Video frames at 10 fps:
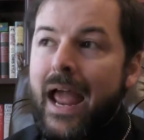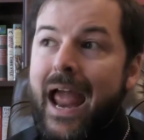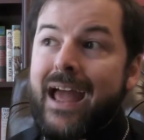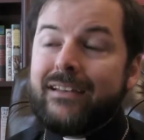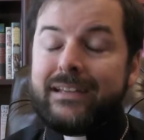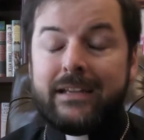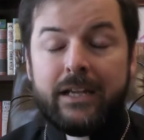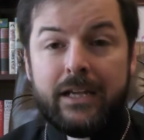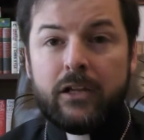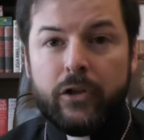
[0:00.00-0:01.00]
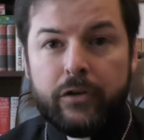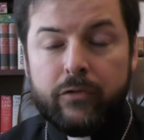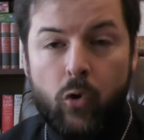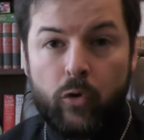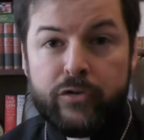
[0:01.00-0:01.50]
And in England, of
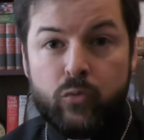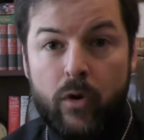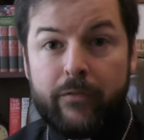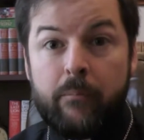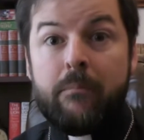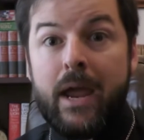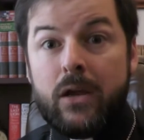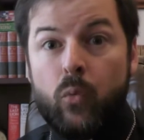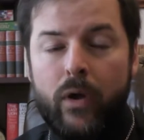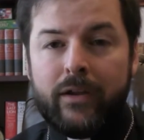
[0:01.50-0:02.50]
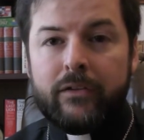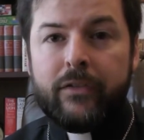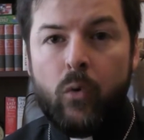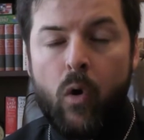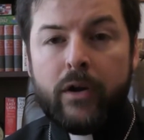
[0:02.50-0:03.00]
course, one of the main ways
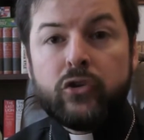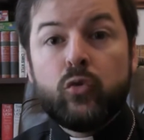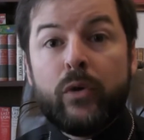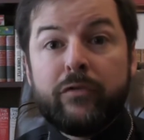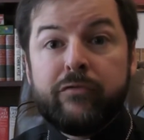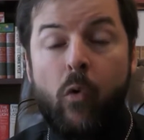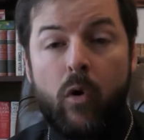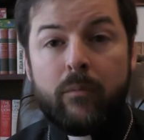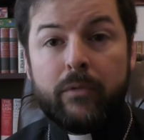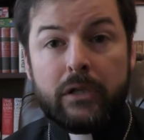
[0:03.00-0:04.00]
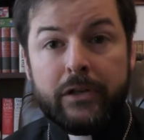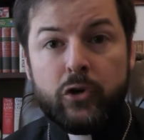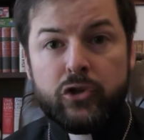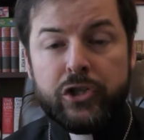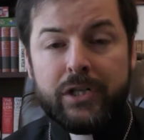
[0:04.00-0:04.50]
they wanted to reform the
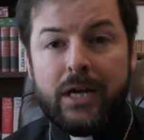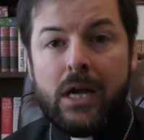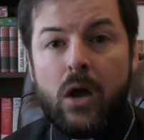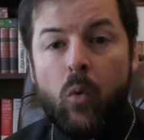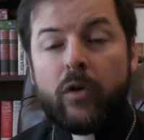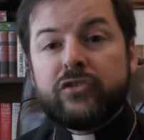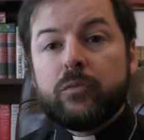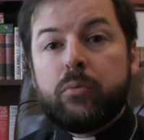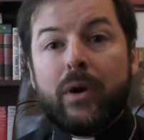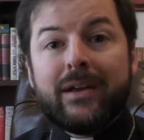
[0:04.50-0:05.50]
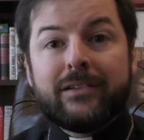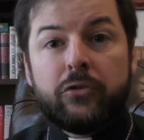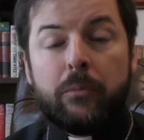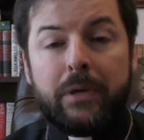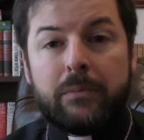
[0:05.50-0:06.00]
liturgy was to bring it to
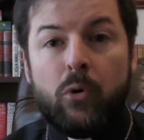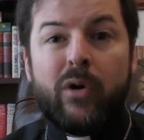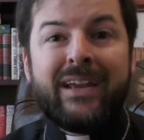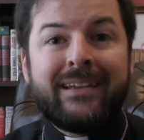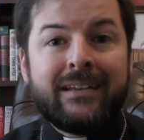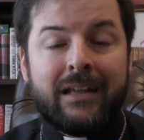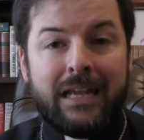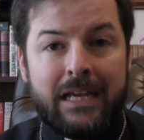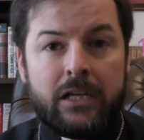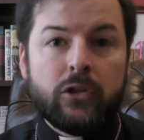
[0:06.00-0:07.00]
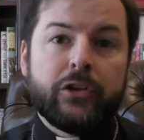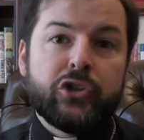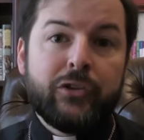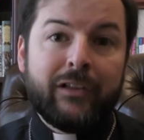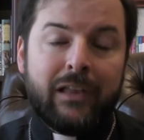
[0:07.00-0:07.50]
the people in
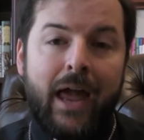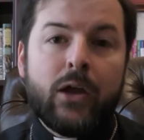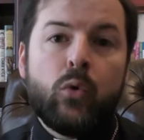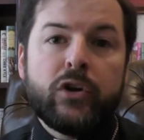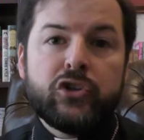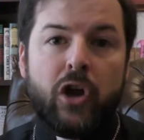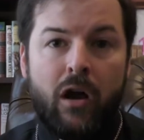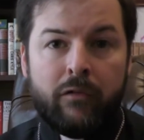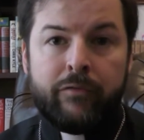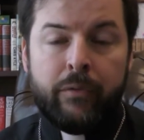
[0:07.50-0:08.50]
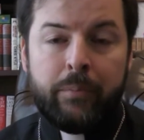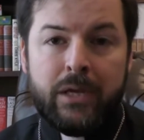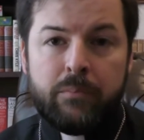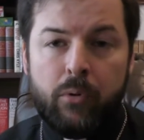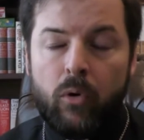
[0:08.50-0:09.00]
English, in the language of the
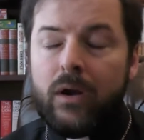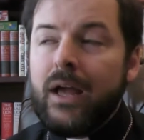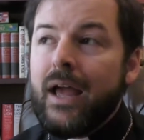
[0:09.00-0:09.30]
people.